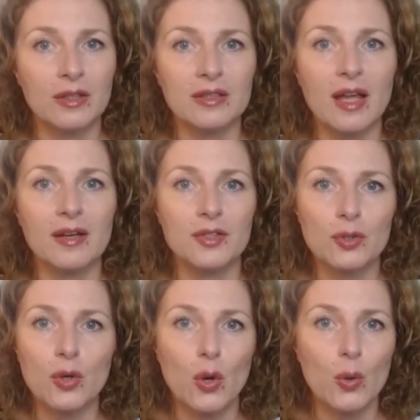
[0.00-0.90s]
attacks
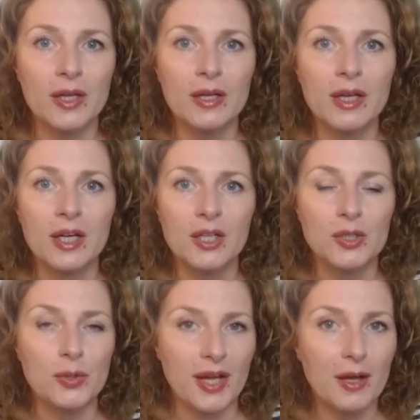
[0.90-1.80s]
is going
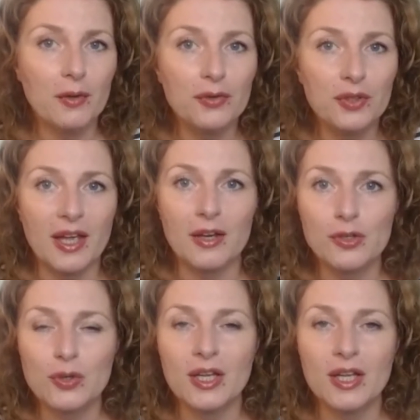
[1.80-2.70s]
to the healthy,
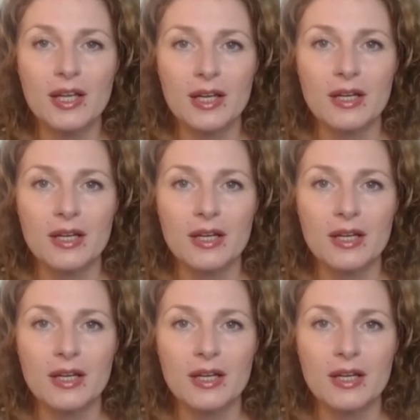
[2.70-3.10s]
actually,